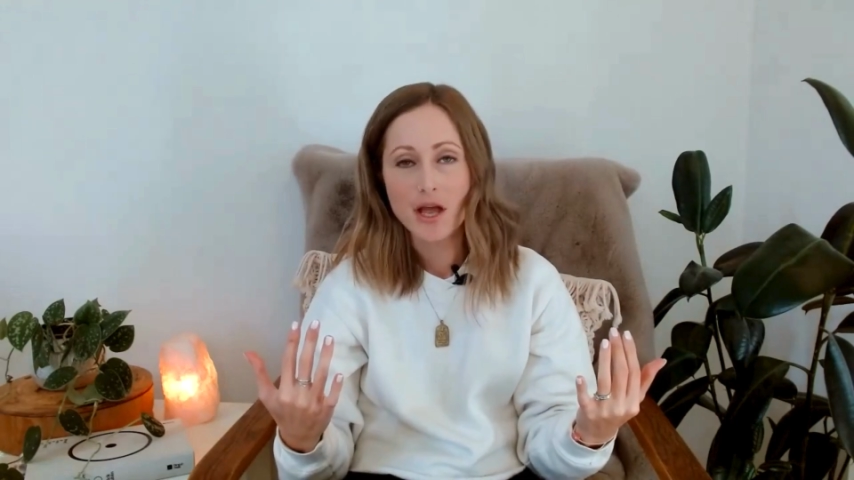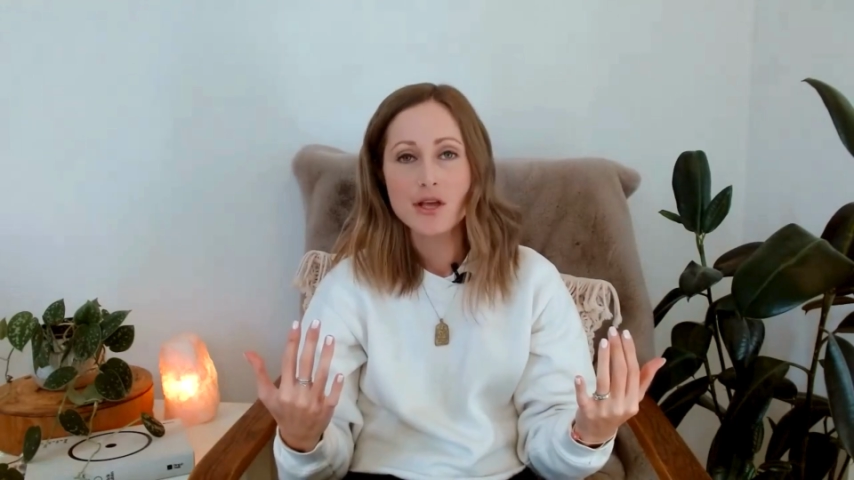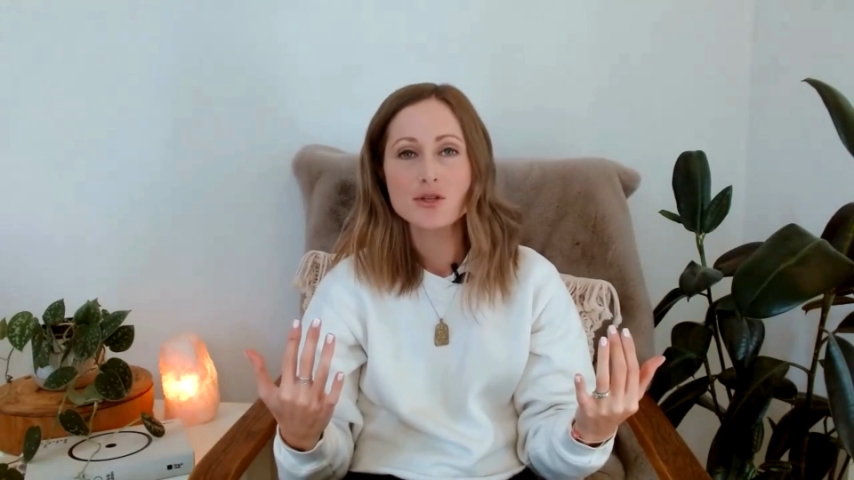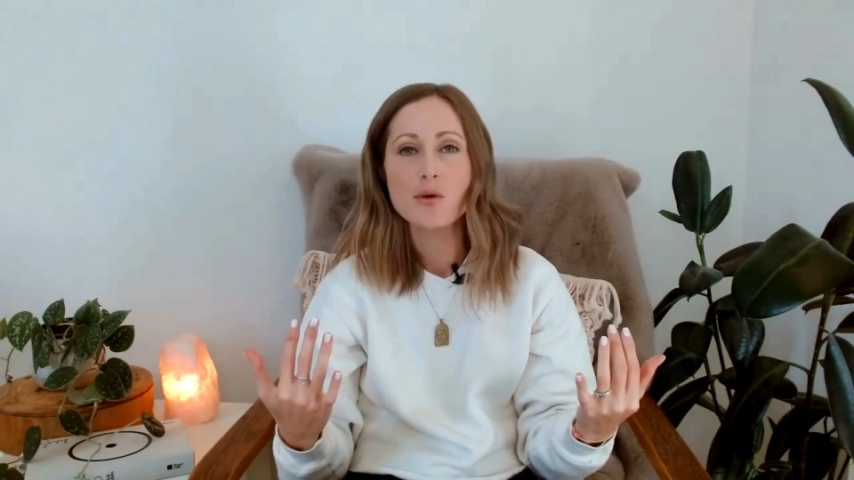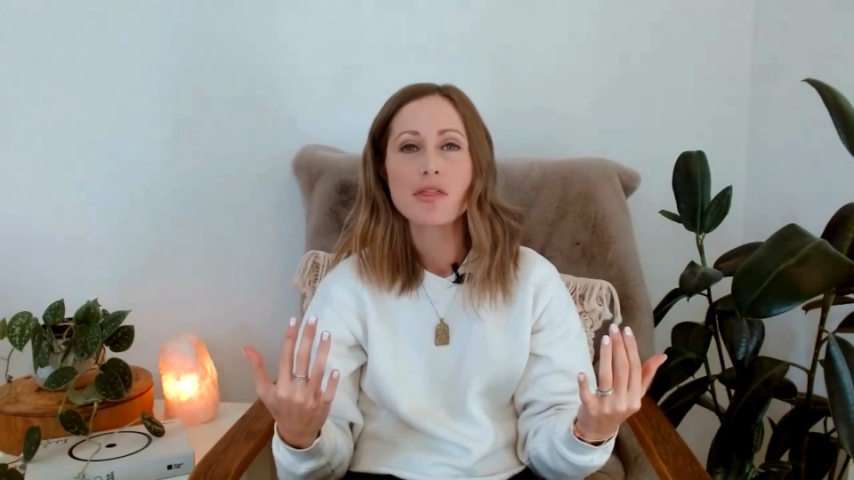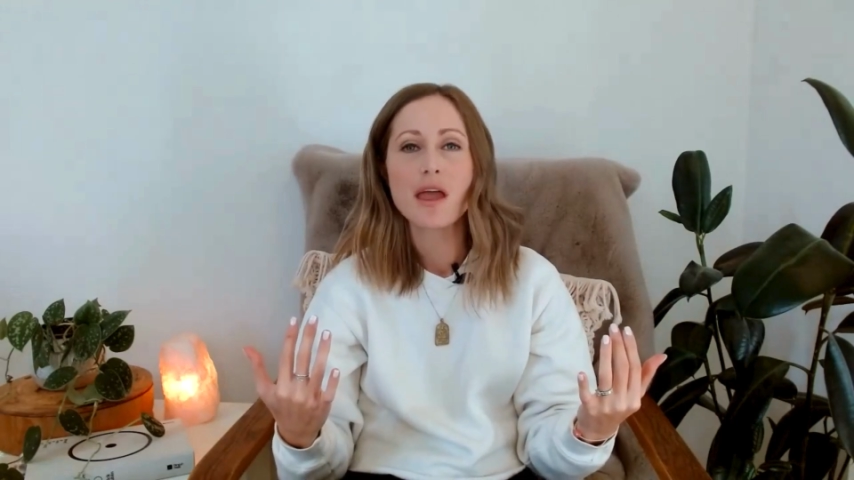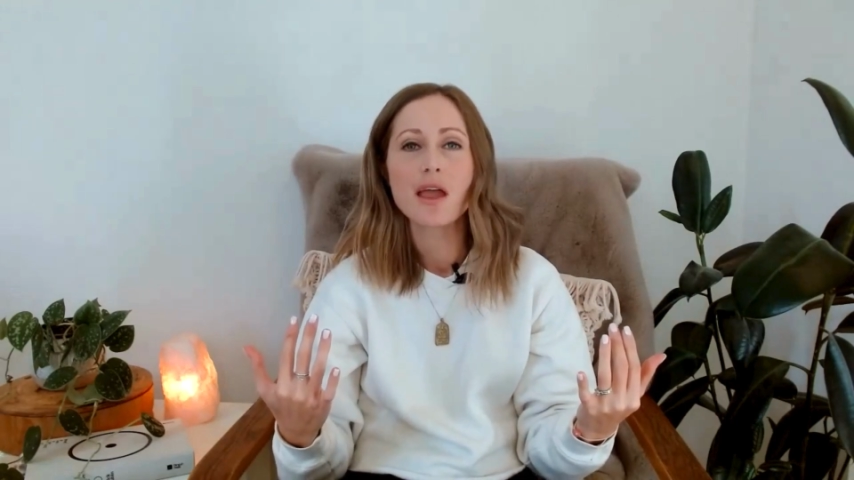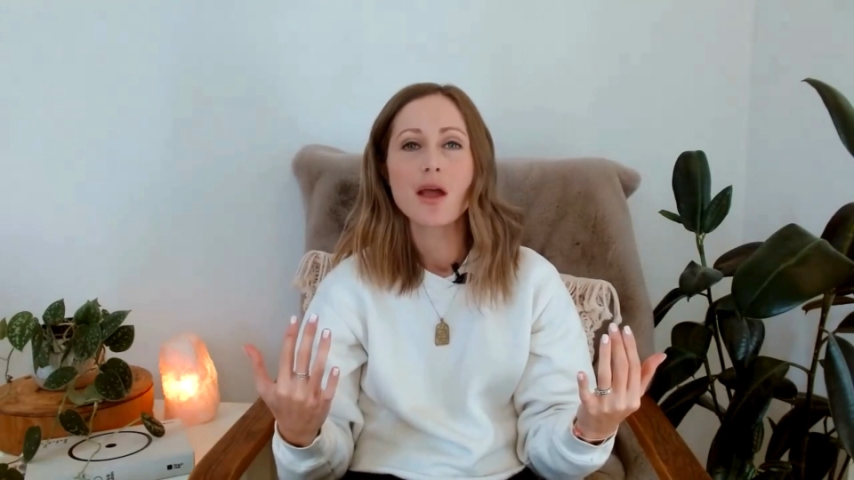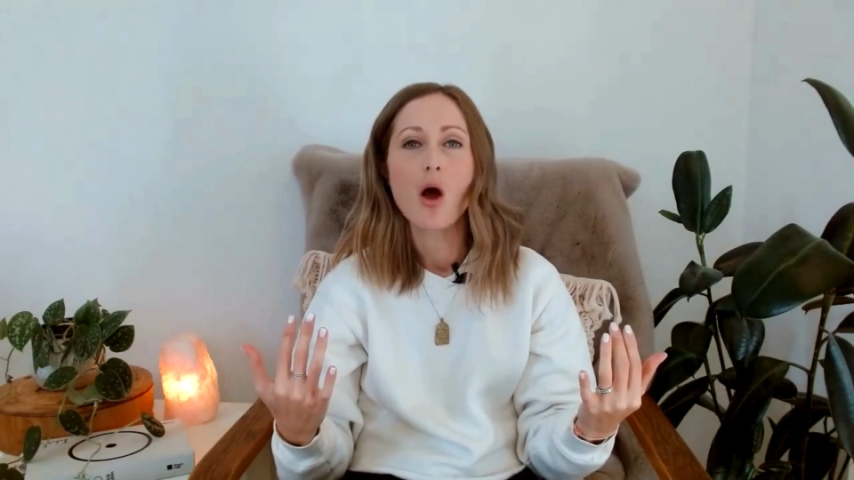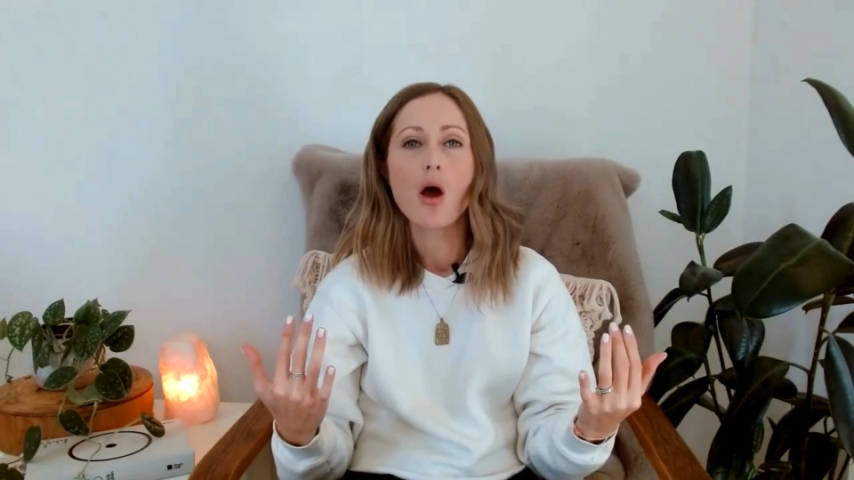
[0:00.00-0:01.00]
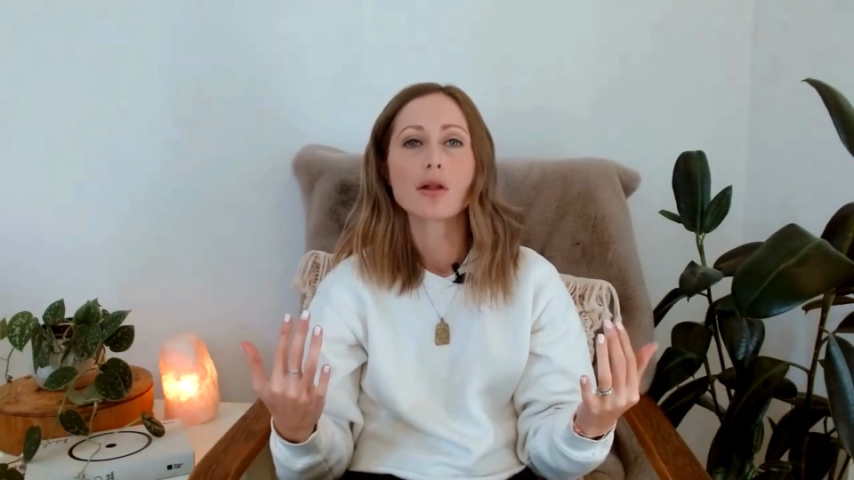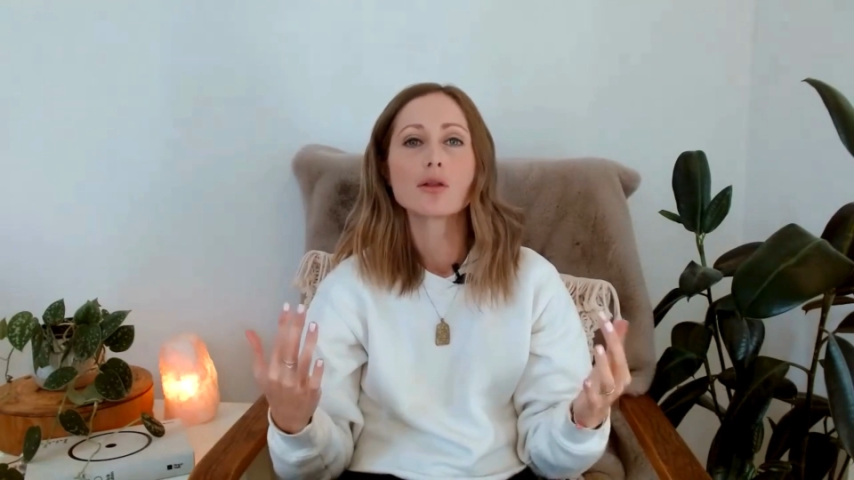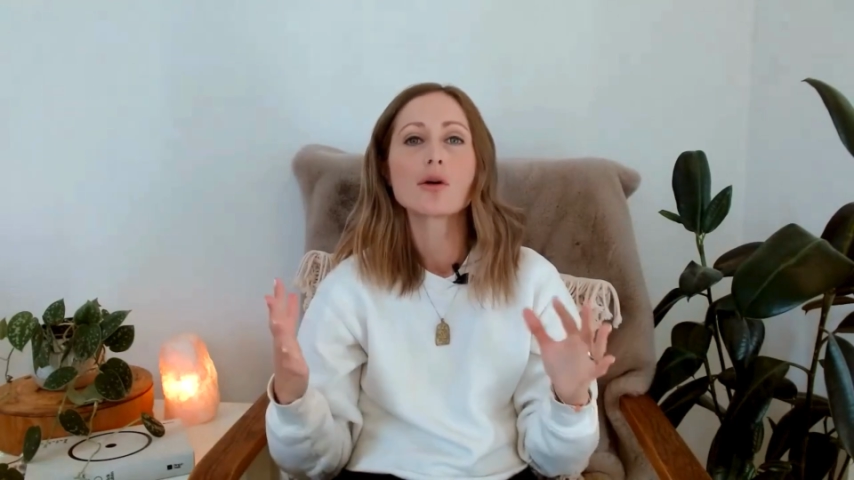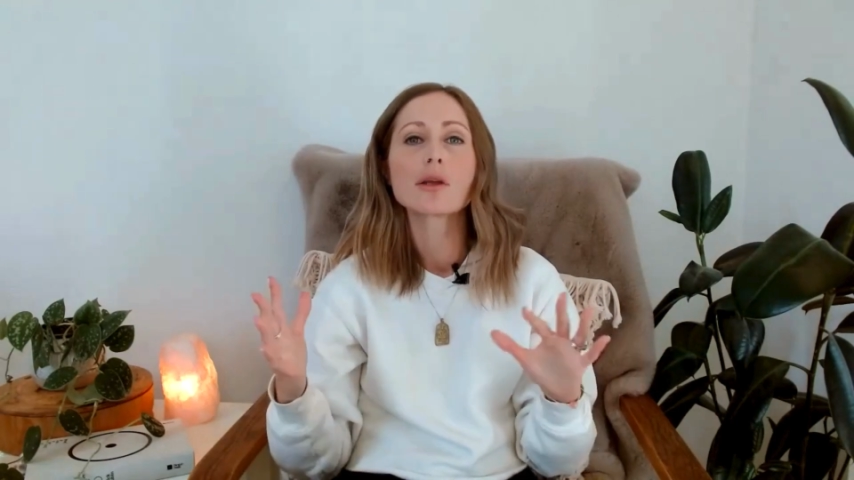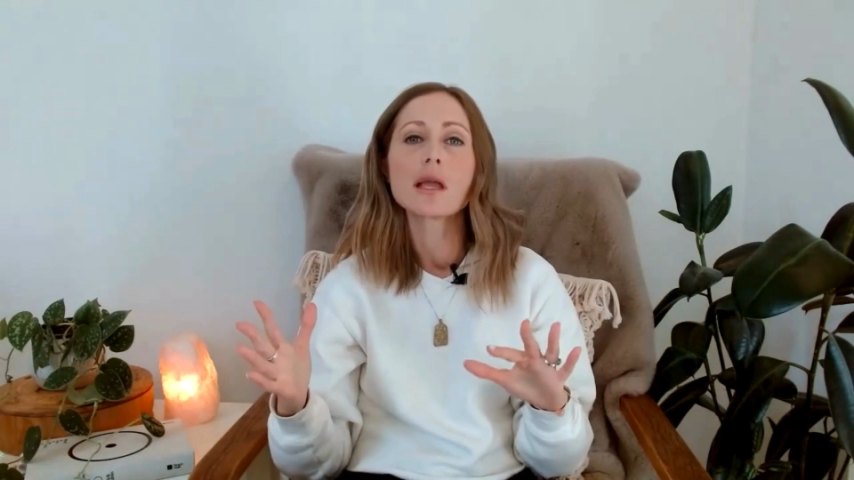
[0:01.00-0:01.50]
So they are
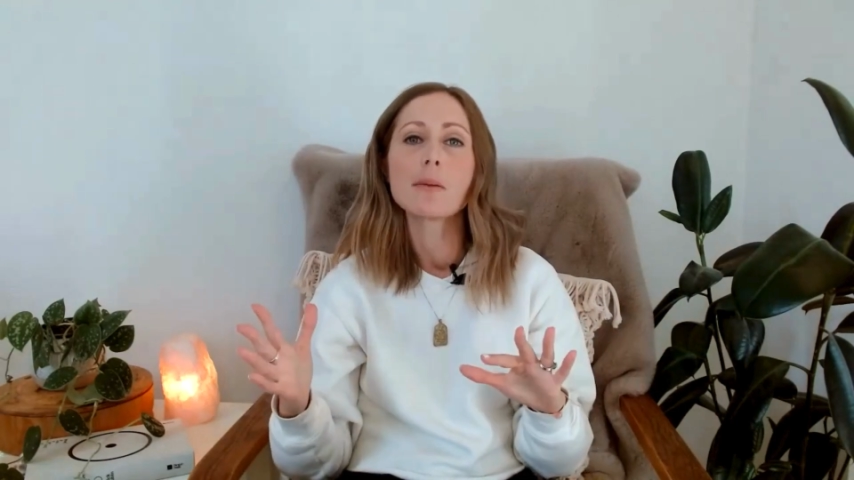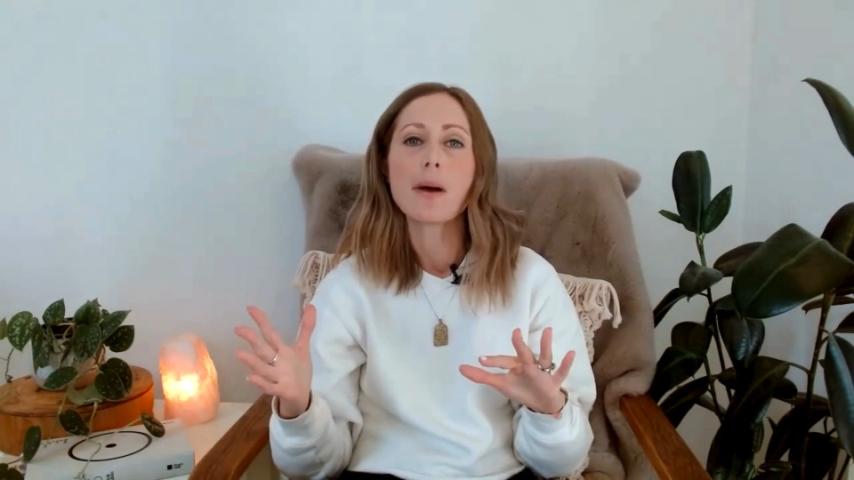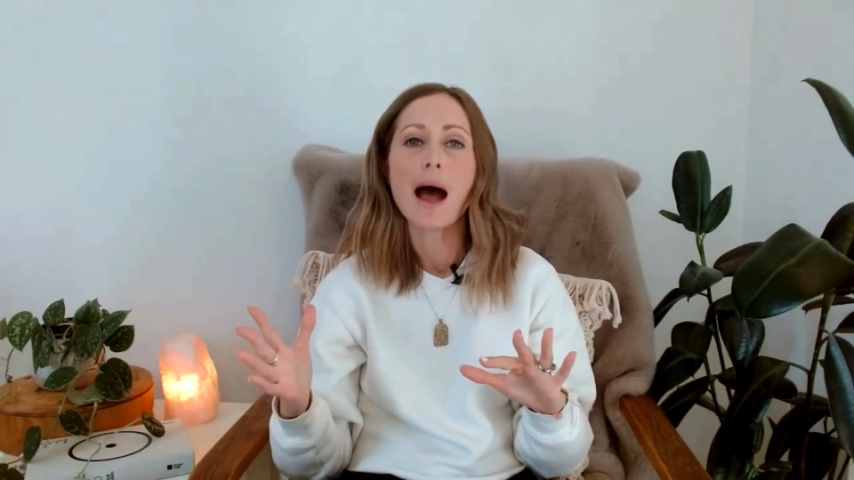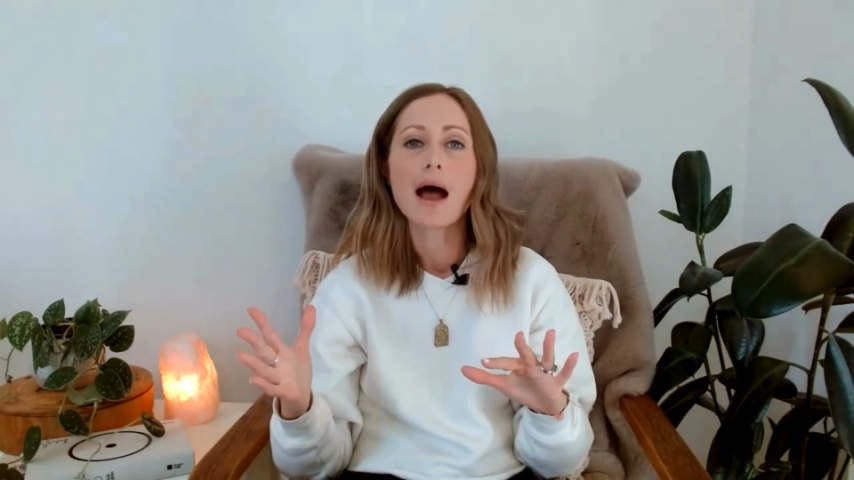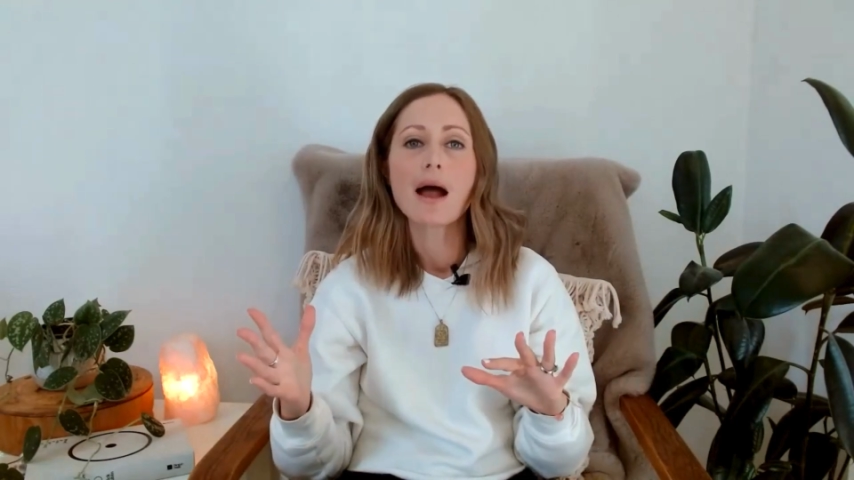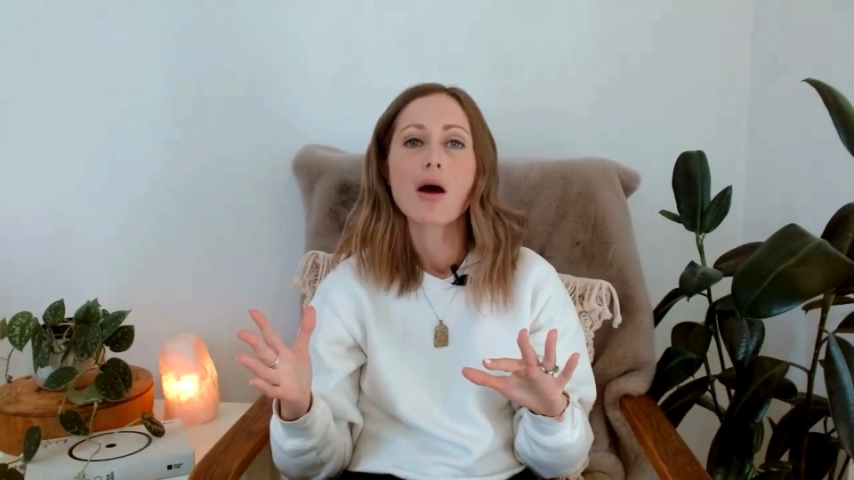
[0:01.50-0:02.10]
looking back